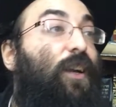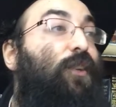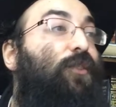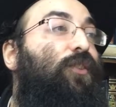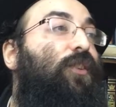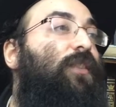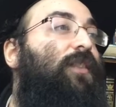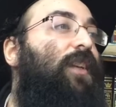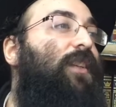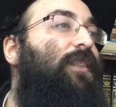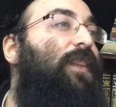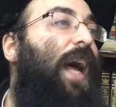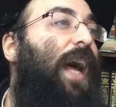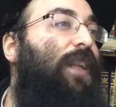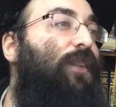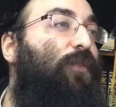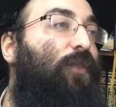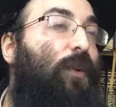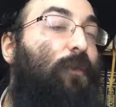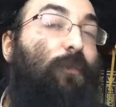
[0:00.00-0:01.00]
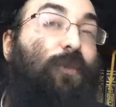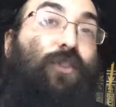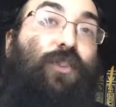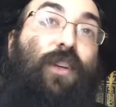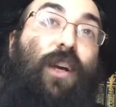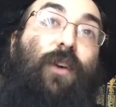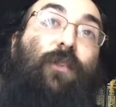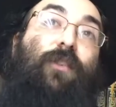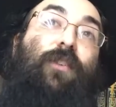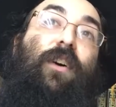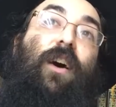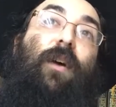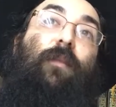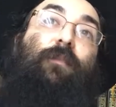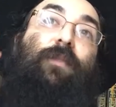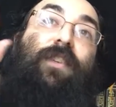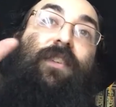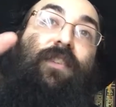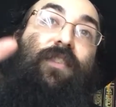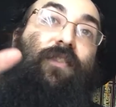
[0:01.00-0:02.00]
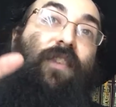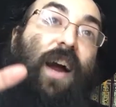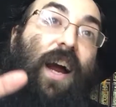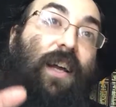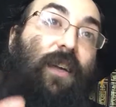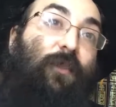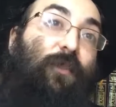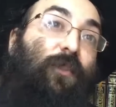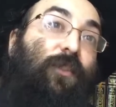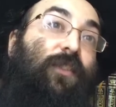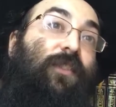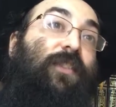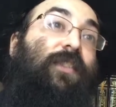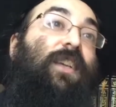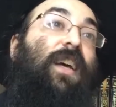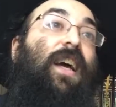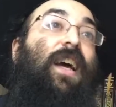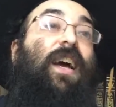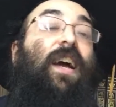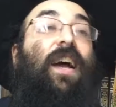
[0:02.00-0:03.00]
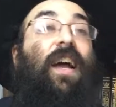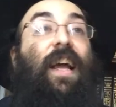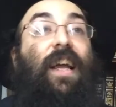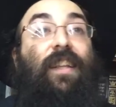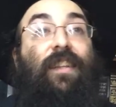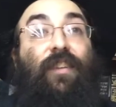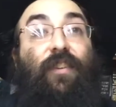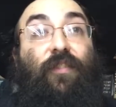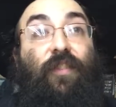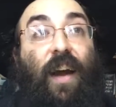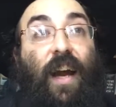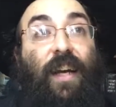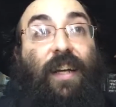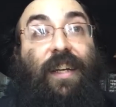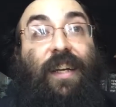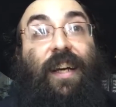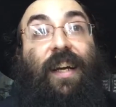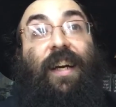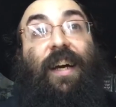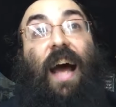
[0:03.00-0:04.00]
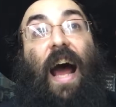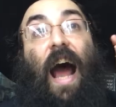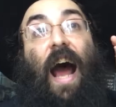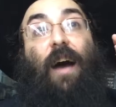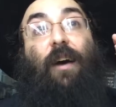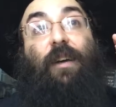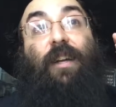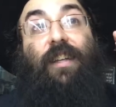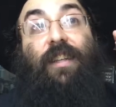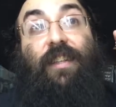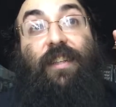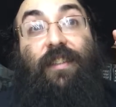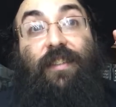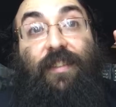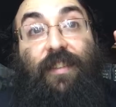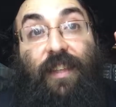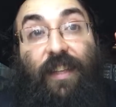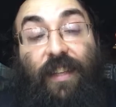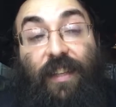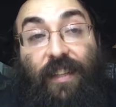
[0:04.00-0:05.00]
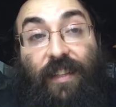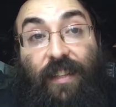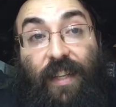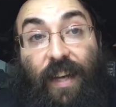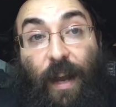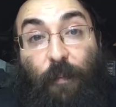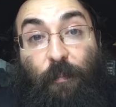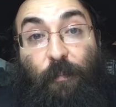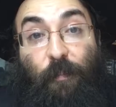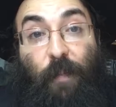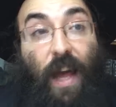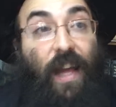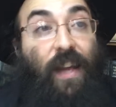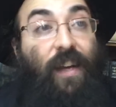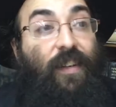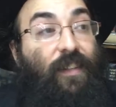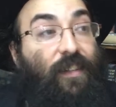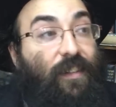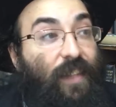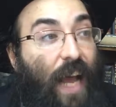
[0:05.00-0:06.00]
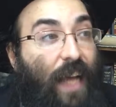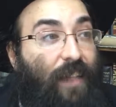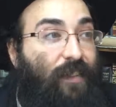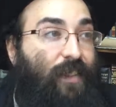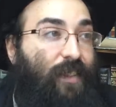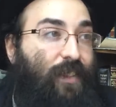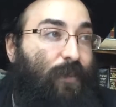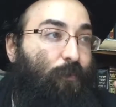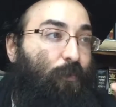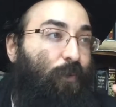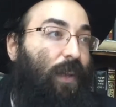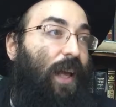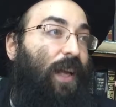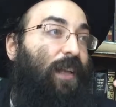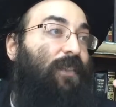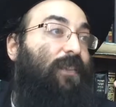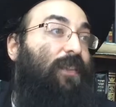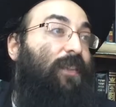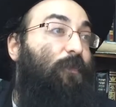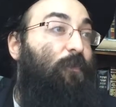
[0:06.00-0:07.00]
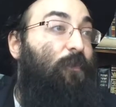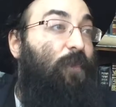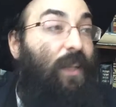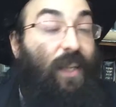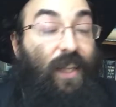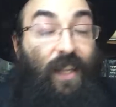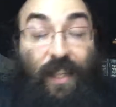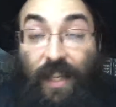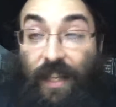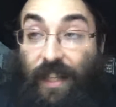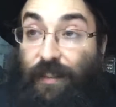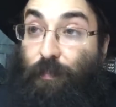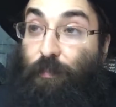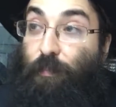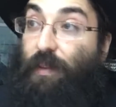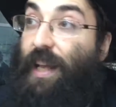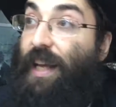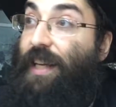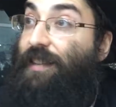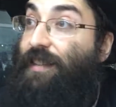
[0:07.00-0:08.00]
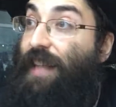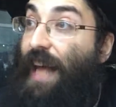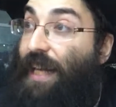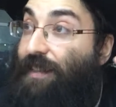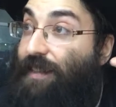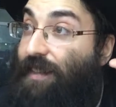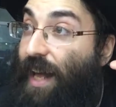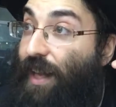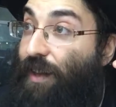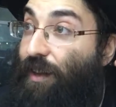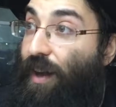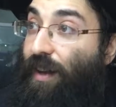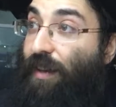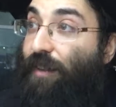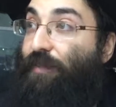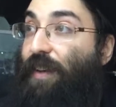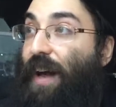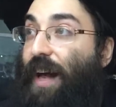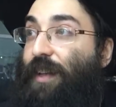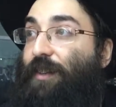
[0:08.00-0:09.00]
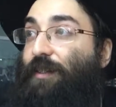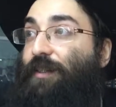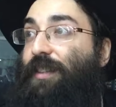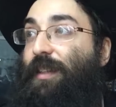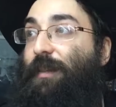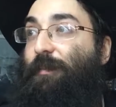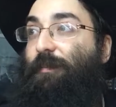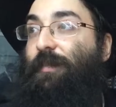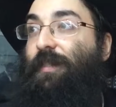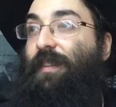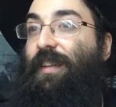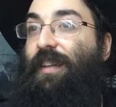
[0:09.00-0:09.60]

So he says that's why Moshiach will come to Teveriah, because in Teveriah is the Rabbi Meir, that's his place, and in his place, that's the halacha follows him.